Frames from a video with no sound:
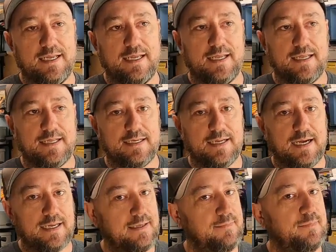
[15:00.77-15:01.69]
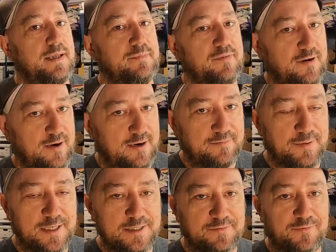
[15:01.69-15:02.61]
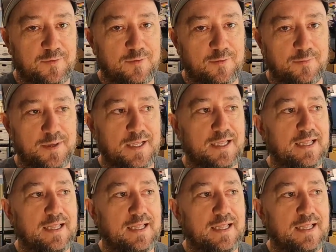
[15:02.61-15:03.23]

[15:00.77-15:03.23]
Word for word: And I didn't pay very much for them.